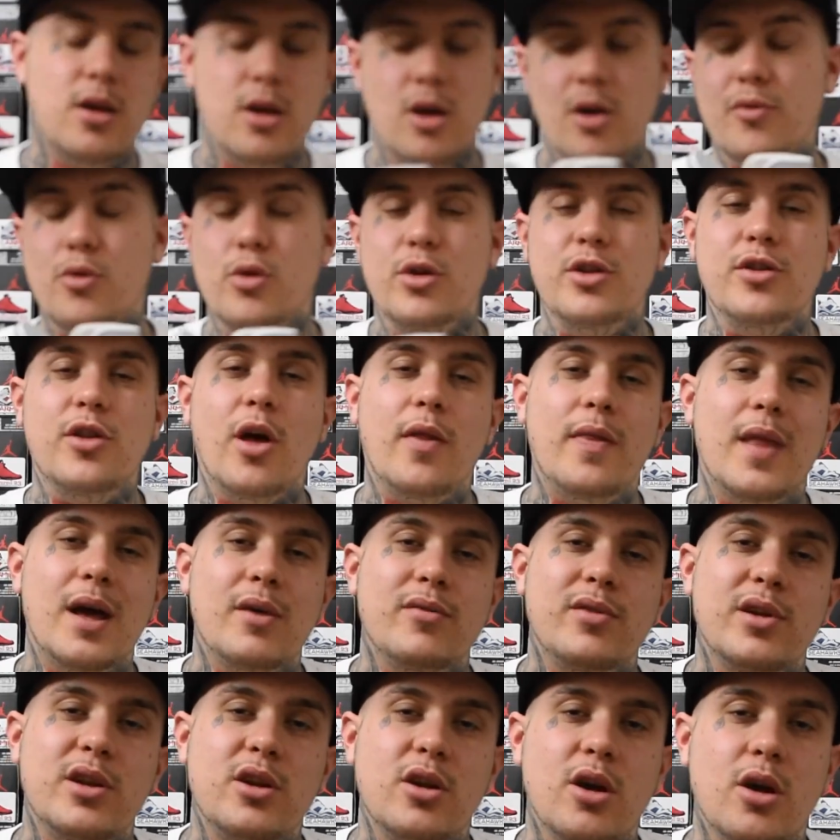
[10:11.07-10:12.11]
I've already done that
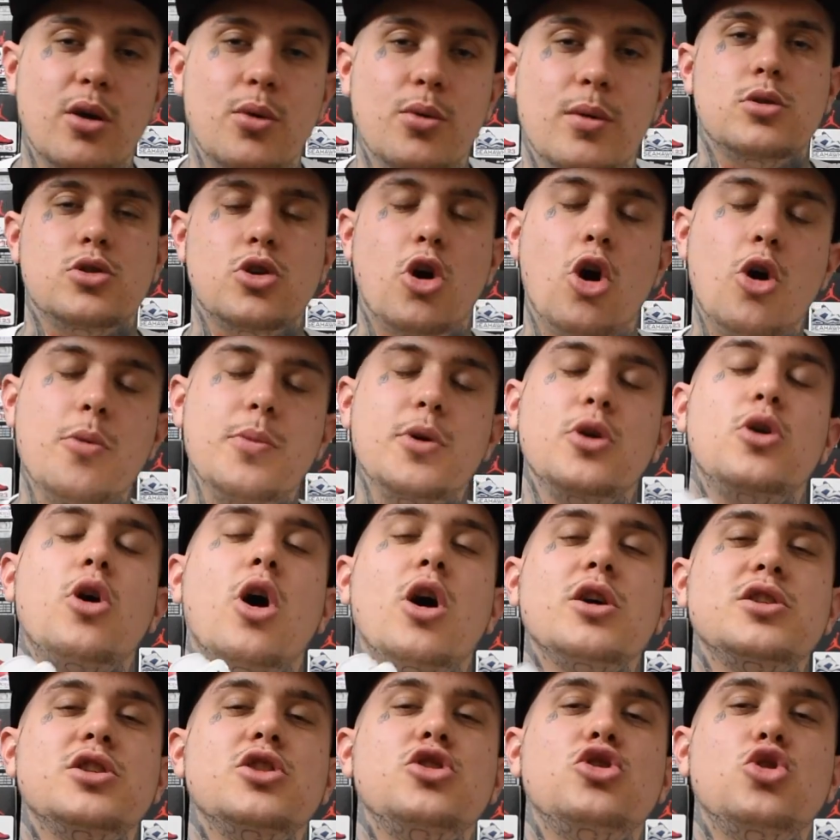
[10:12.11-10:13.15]
video. So I hope you
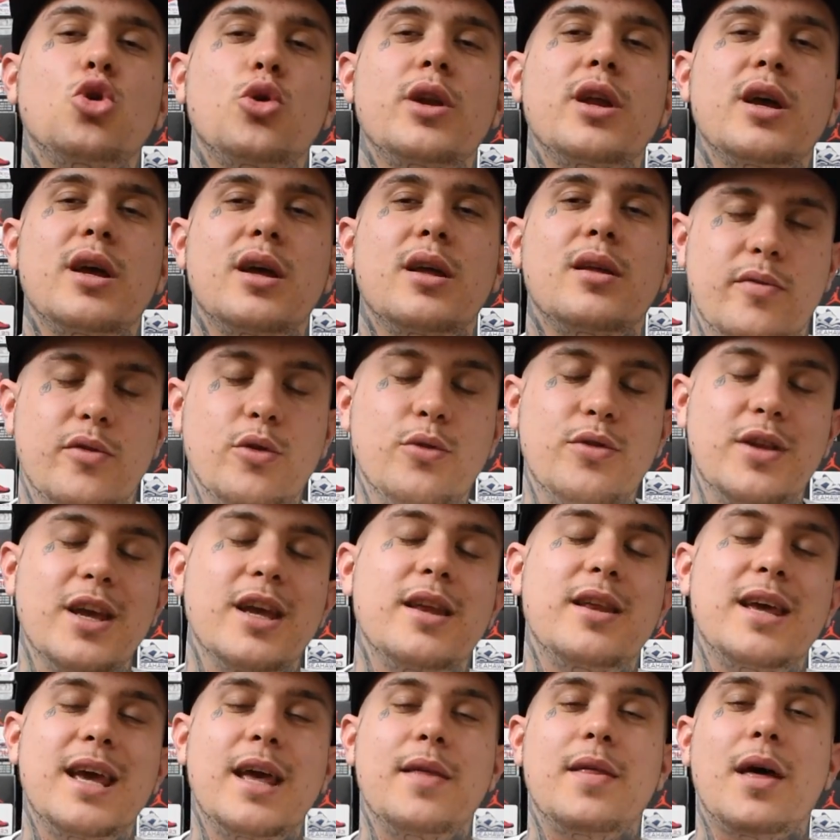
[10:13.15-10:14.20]
guys enjoyed it. If you did,
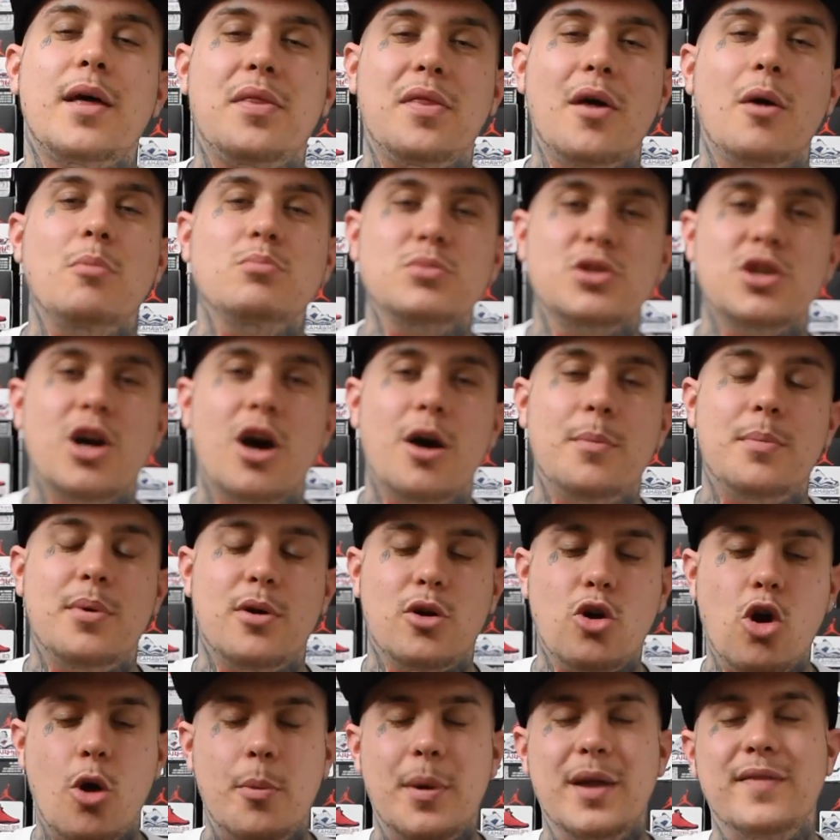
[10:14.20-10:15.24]
hit that thumbs up,
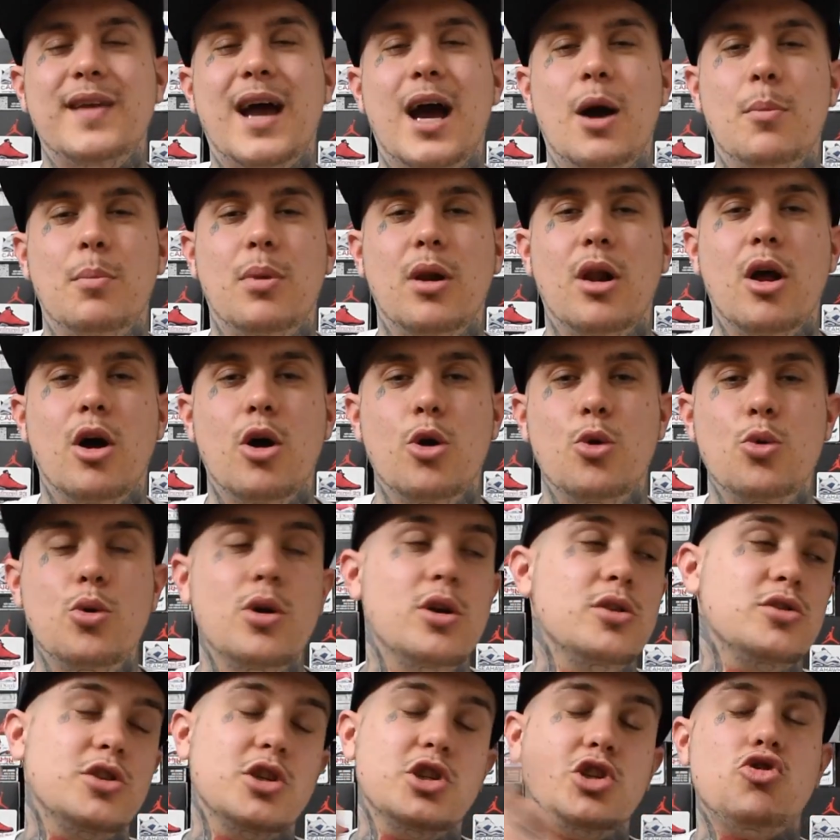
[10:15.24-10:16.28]
comment down below,
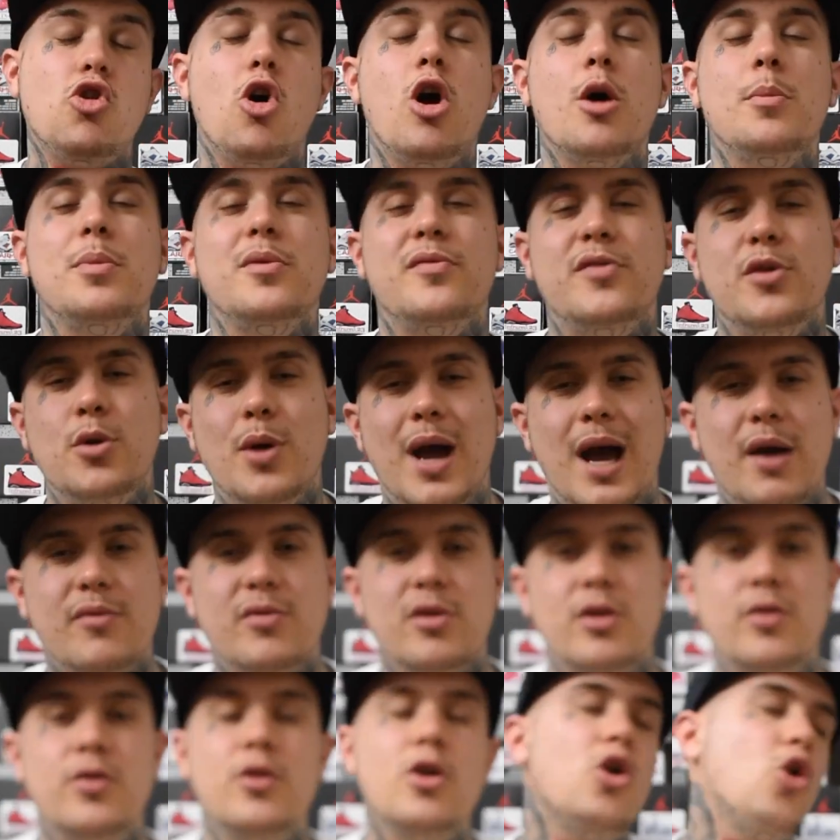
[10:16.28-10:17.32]
subscribe if you
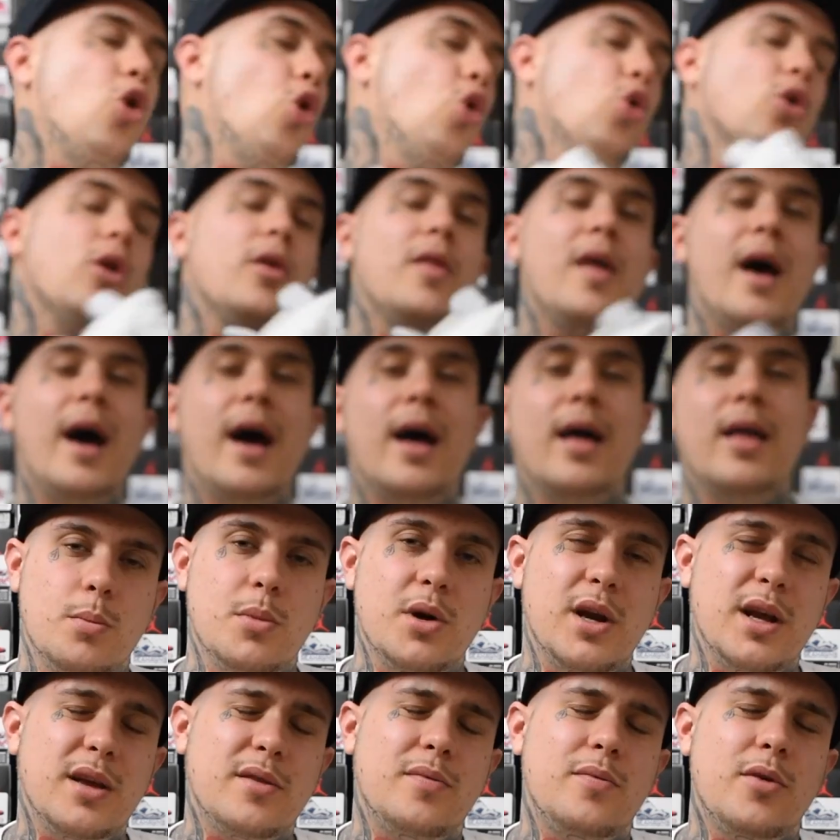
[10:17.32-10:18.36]
haven't, all of that. My
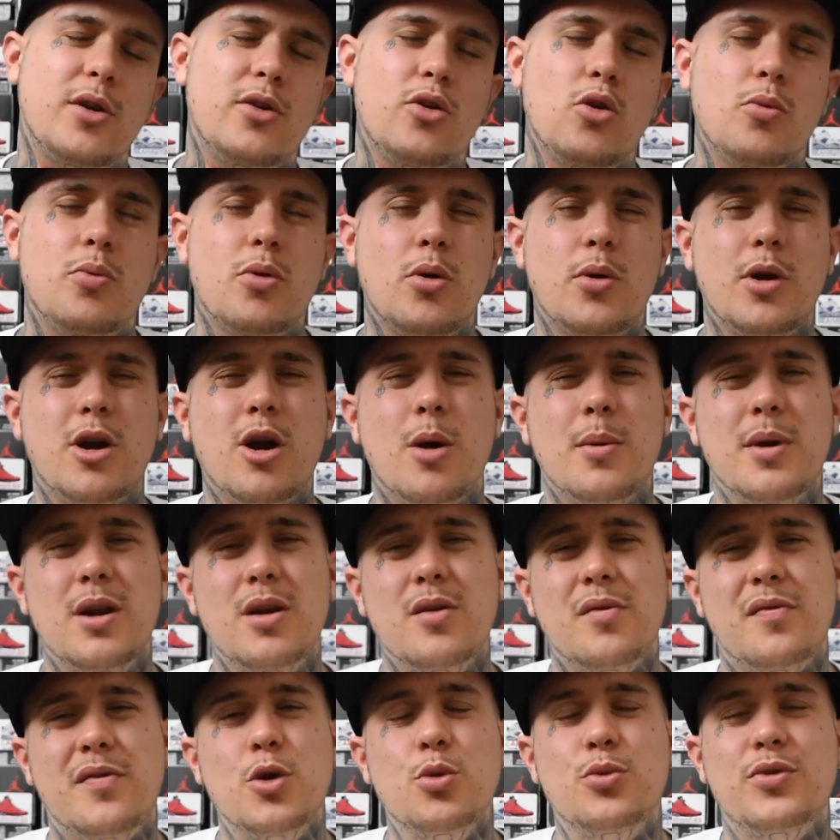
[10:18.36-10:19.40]
next video will probably come in a
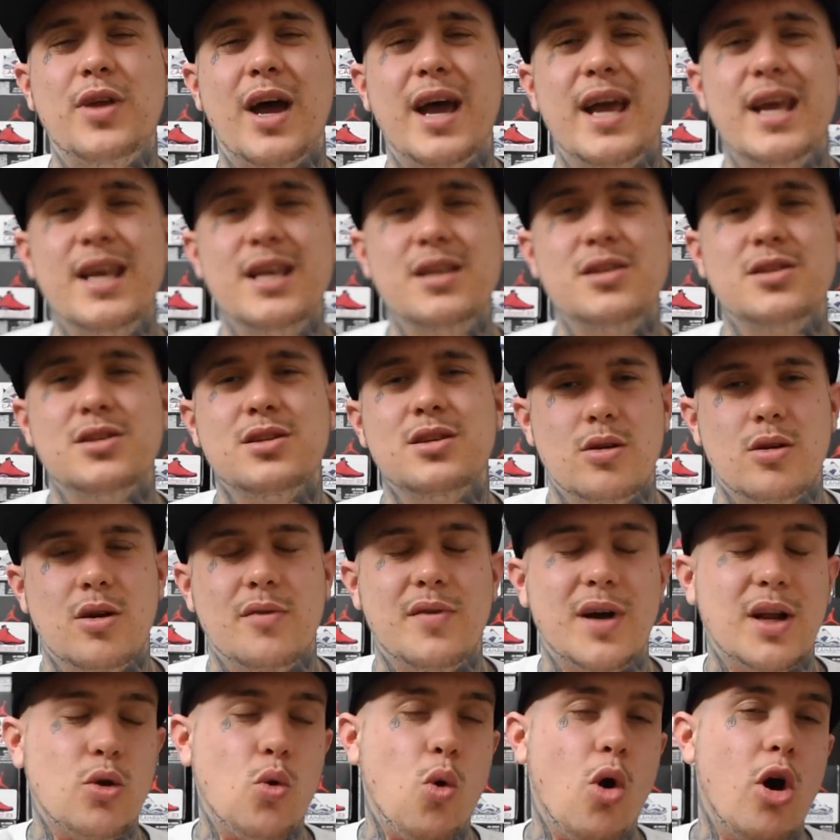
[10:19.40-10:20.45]
few days. I've
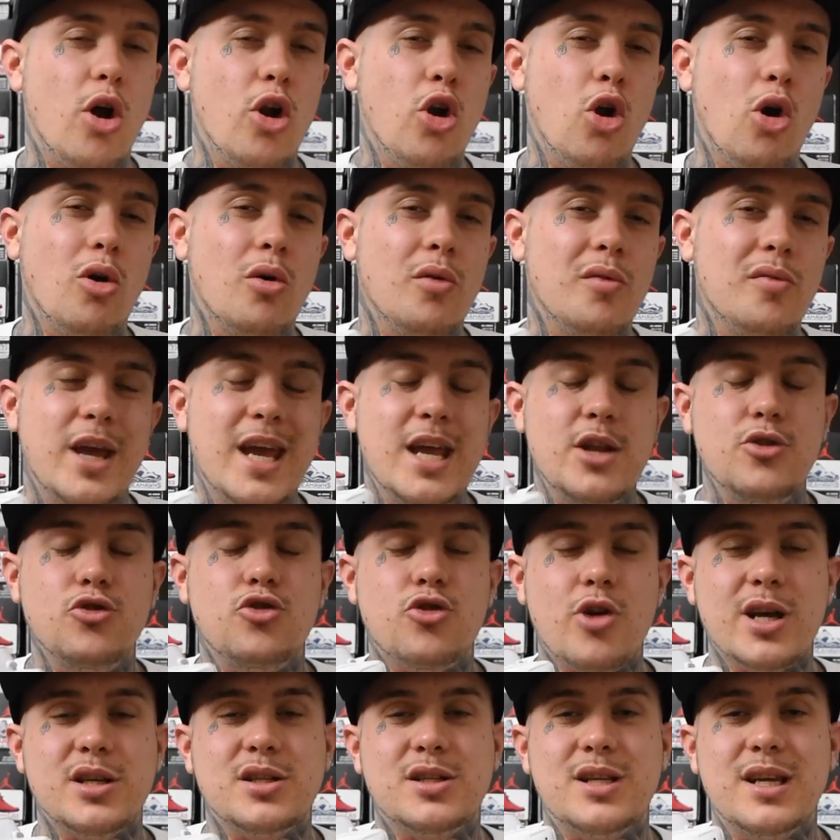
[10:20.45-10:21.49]
had quite a lot of
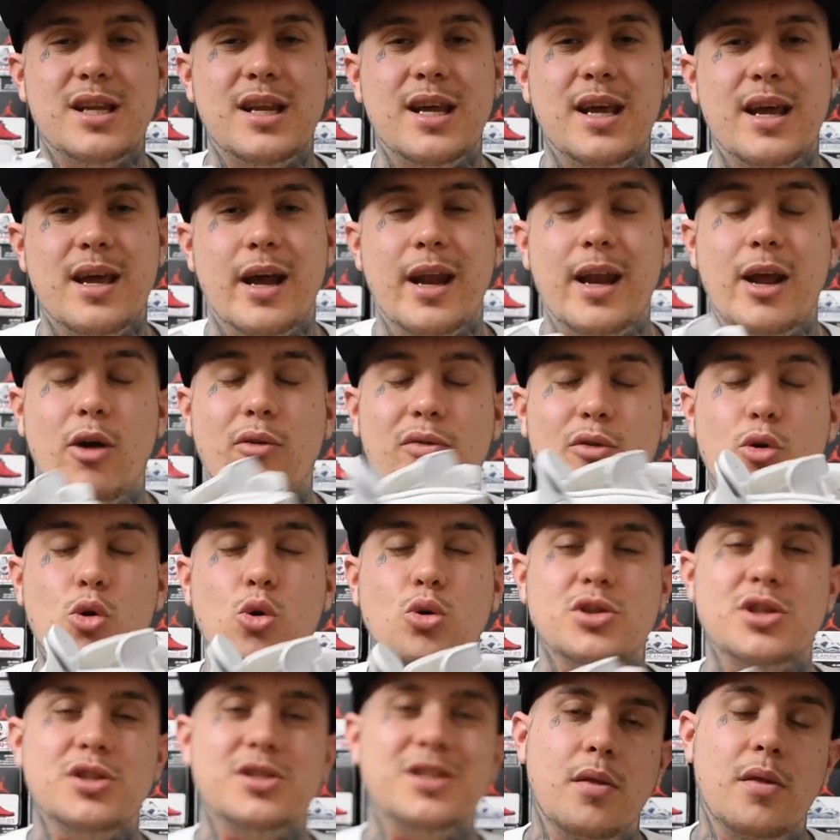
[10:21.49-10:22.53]
interest in it, and of
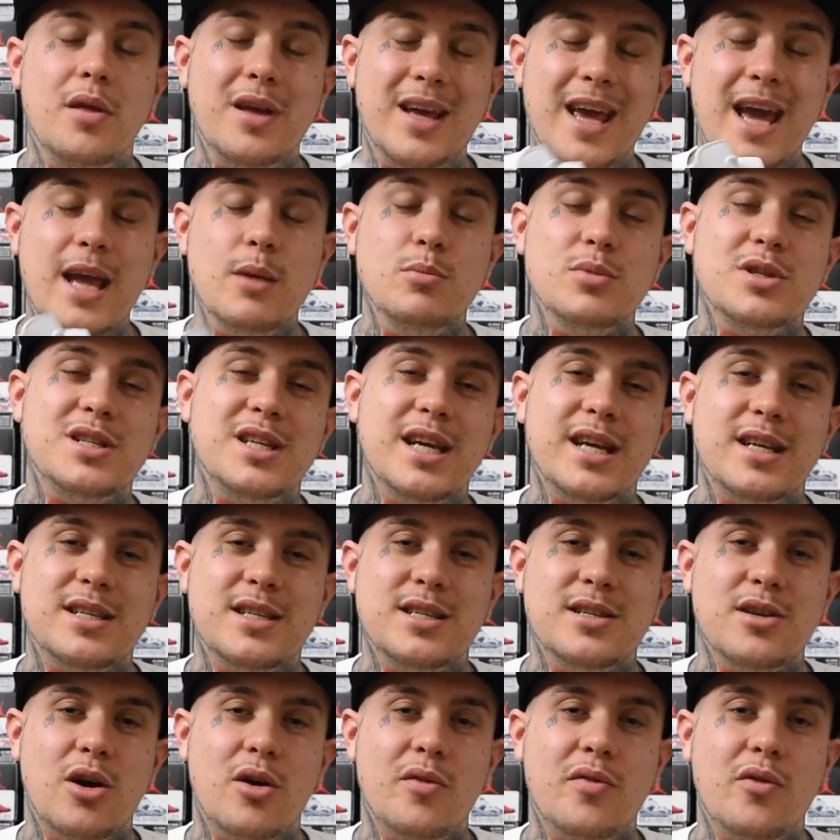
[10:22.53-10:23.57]
course it's the Game
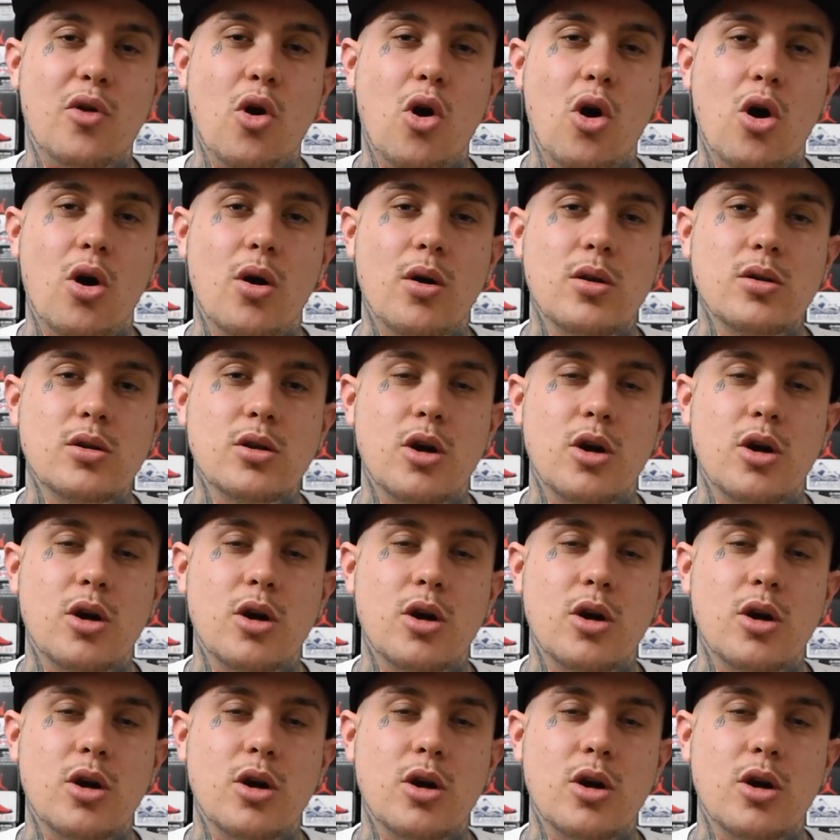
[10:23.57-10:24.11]
6s that I've got.